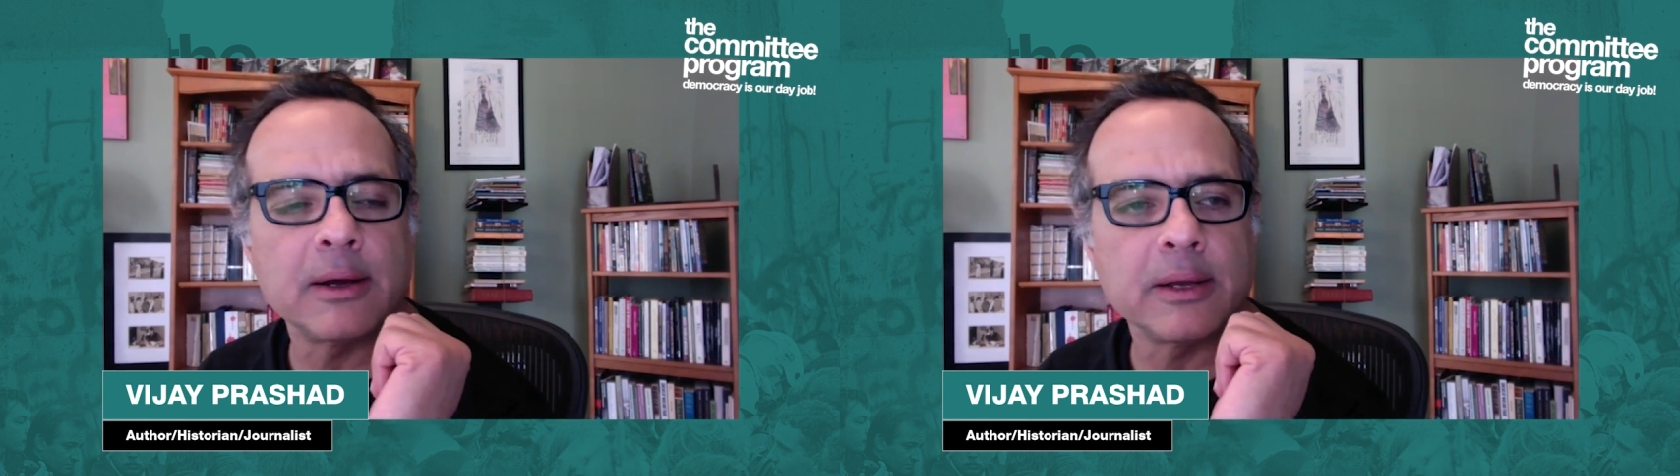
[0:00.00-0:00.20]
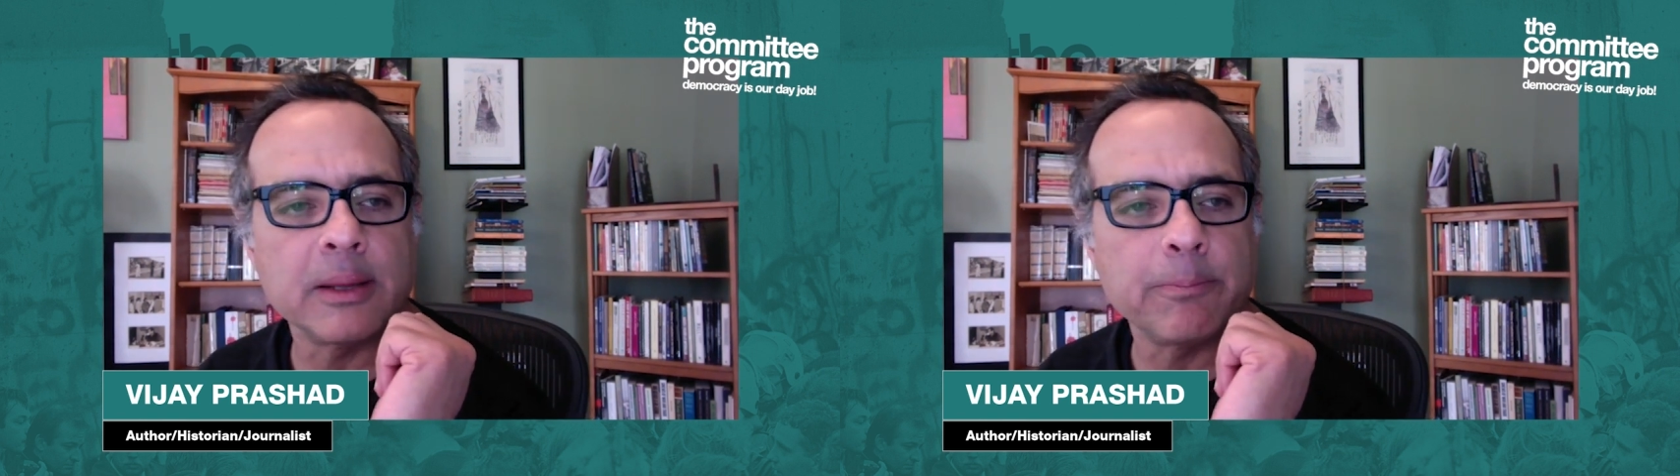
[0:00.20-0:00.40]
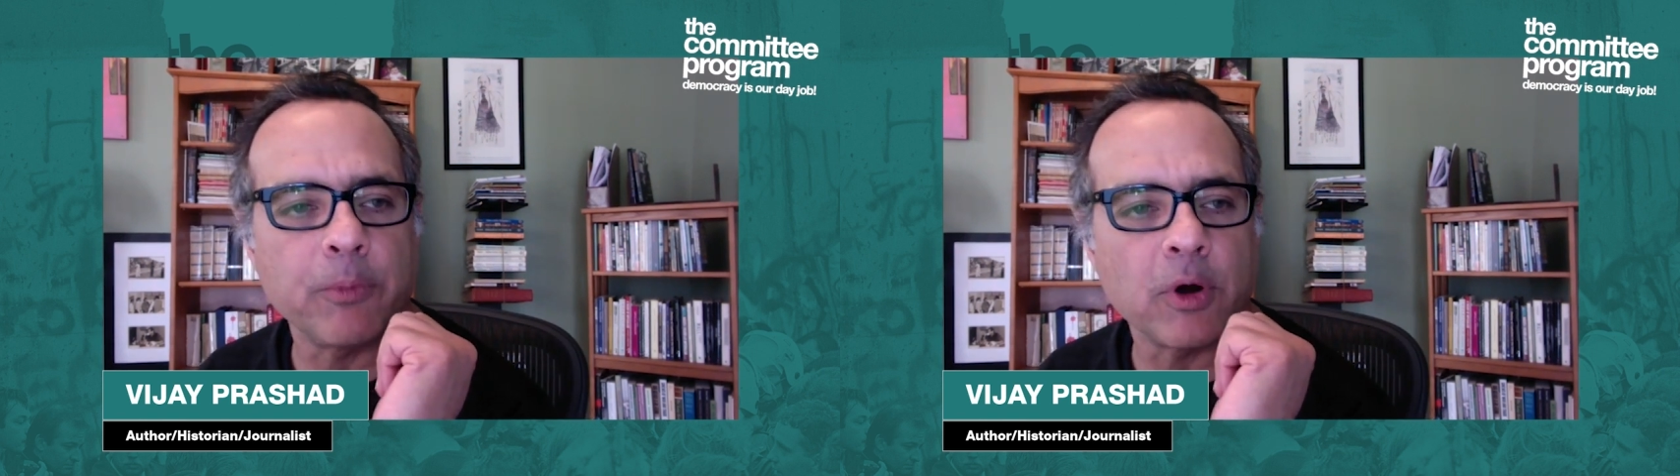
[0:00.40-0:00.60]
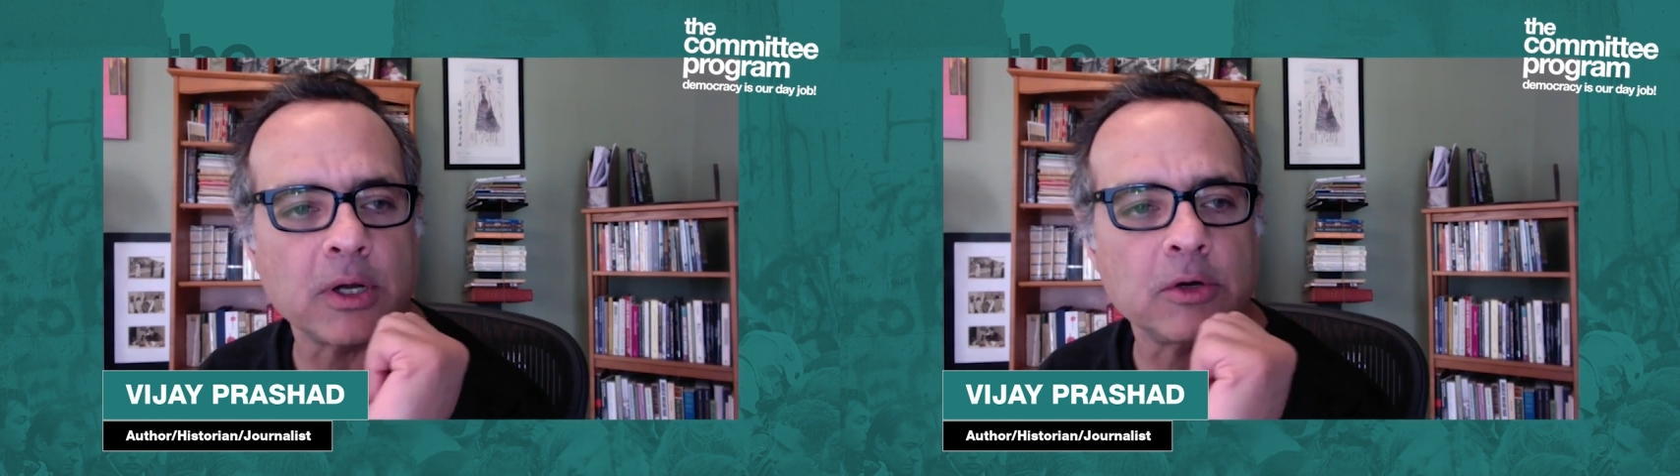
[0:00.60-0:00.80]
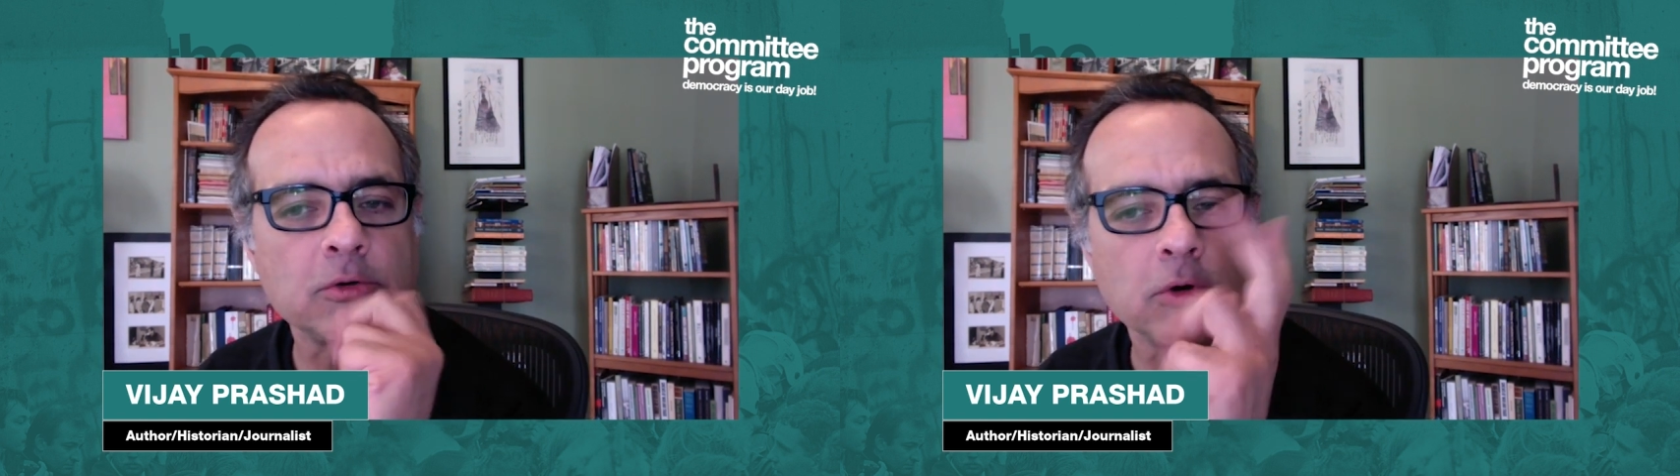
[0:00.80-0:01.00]

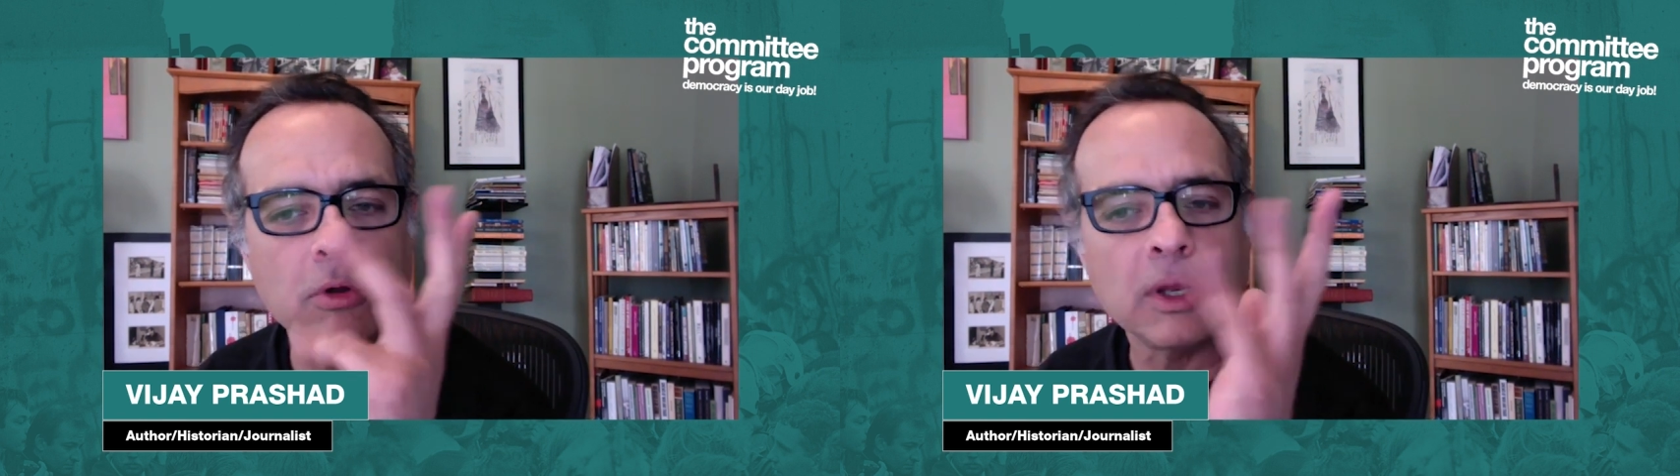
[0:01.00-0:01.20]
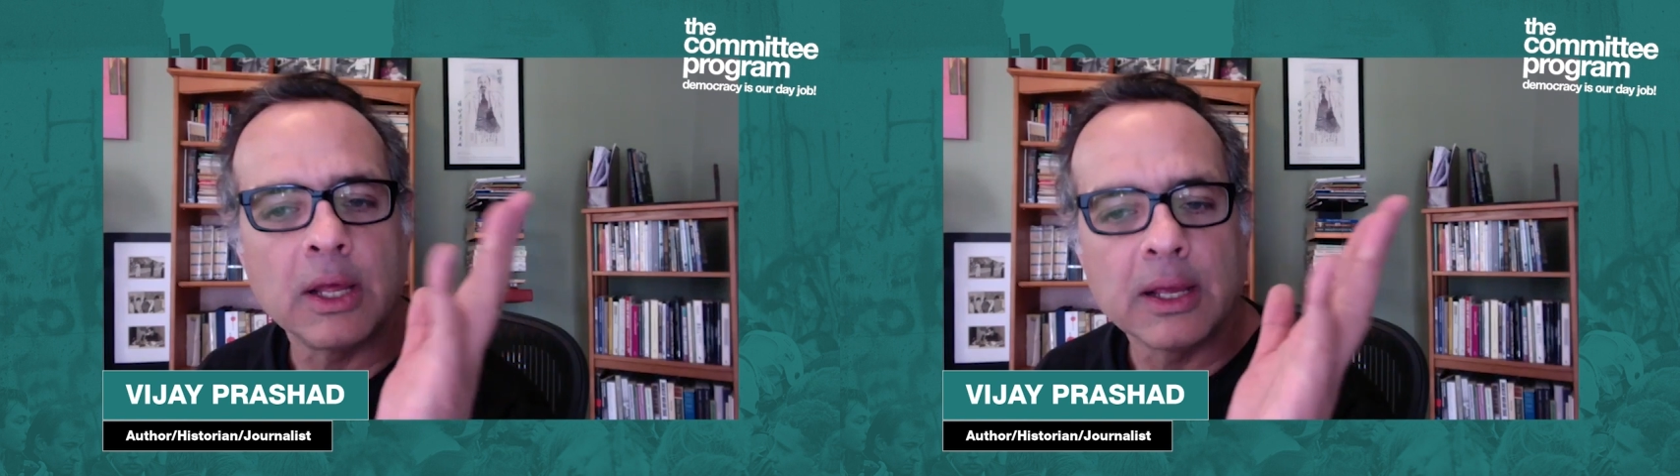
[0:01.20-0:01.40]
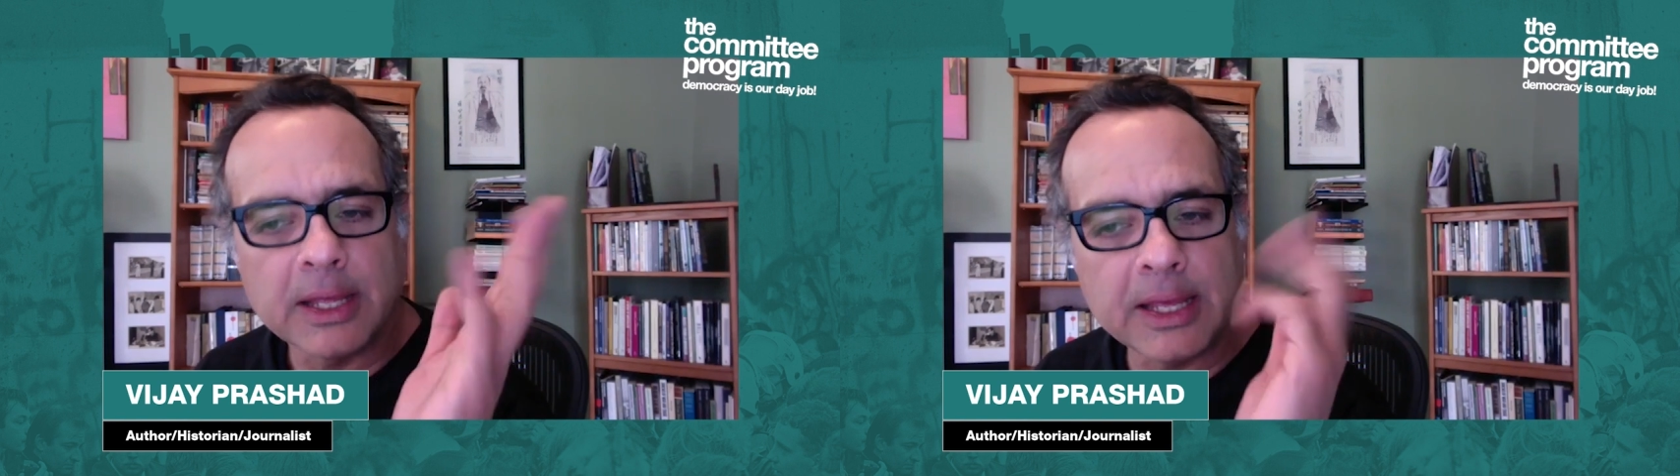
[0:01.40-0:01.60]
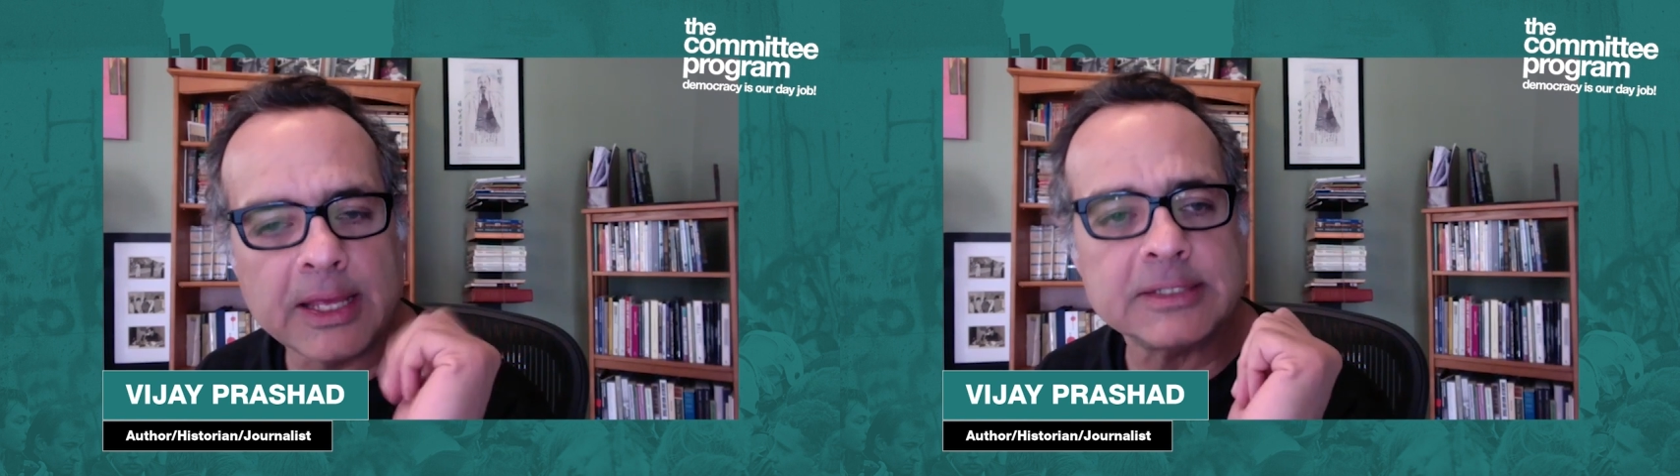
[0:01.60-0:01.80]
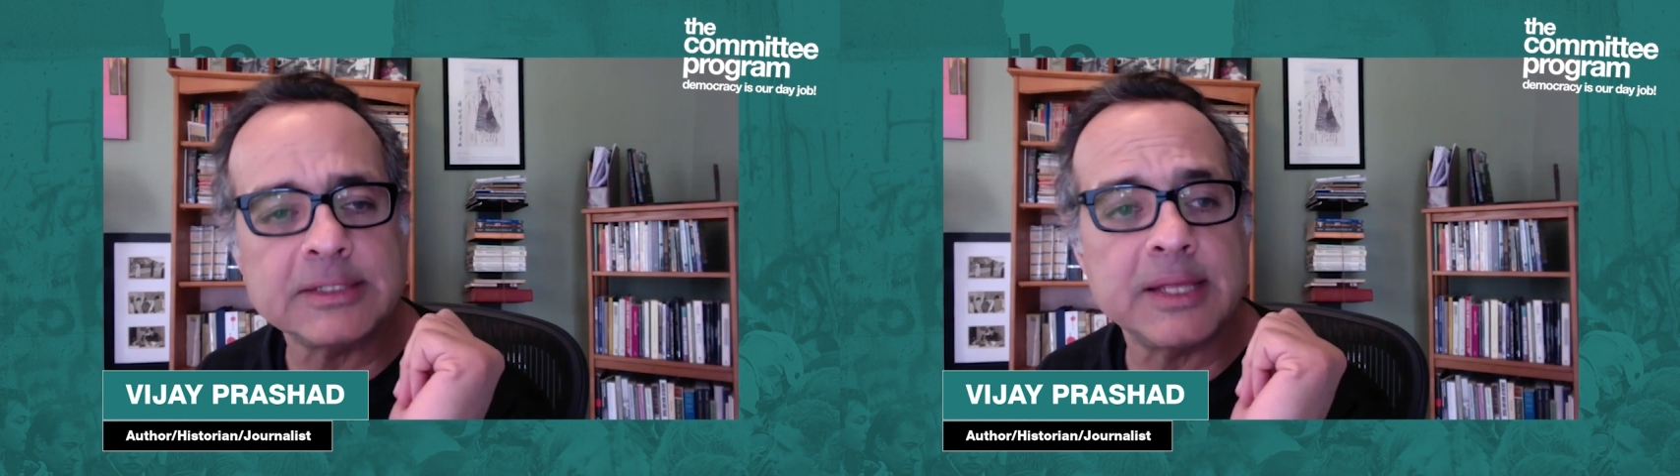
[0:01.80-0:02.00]
important role,
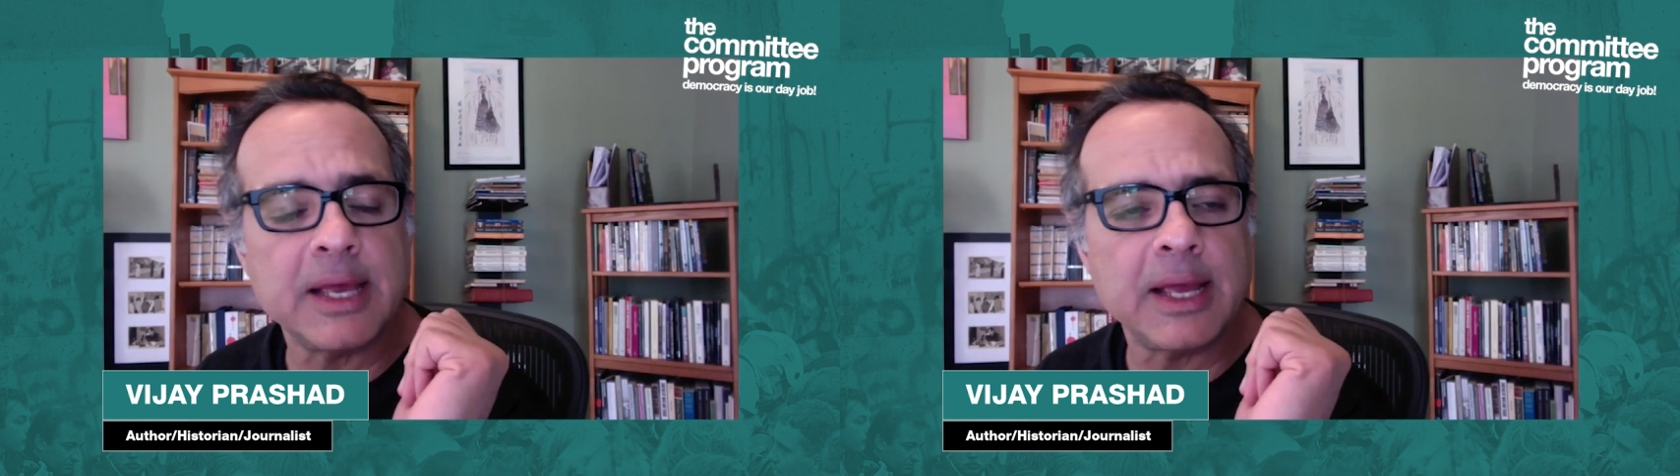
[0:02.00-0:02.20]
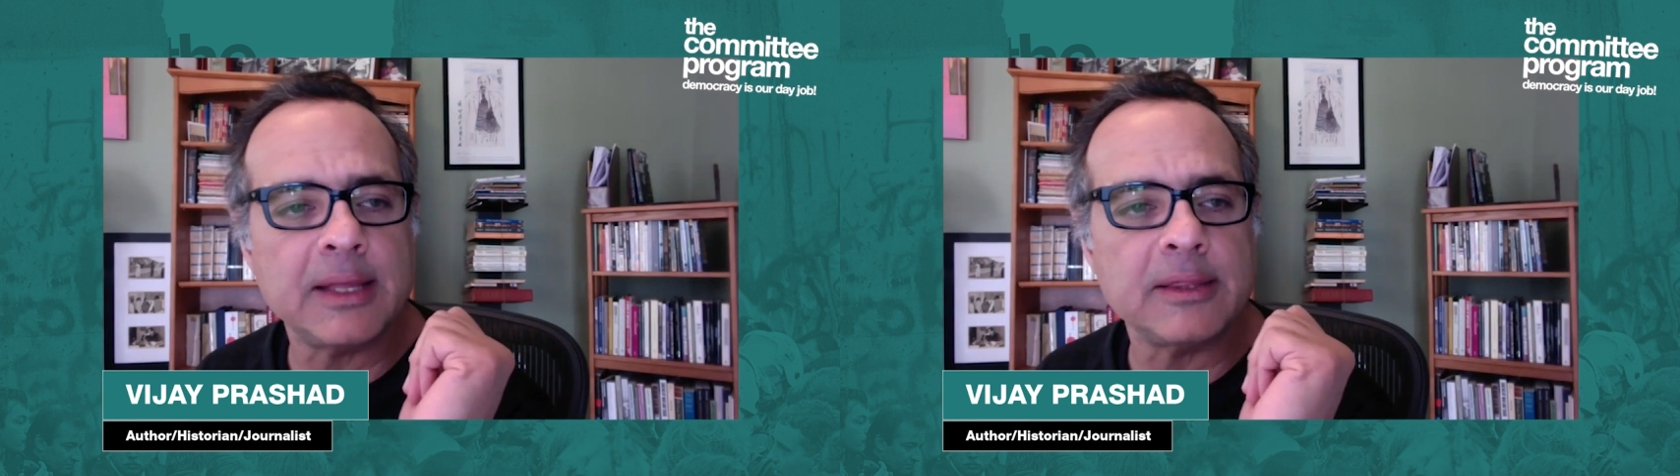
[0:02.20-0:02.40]
he is there.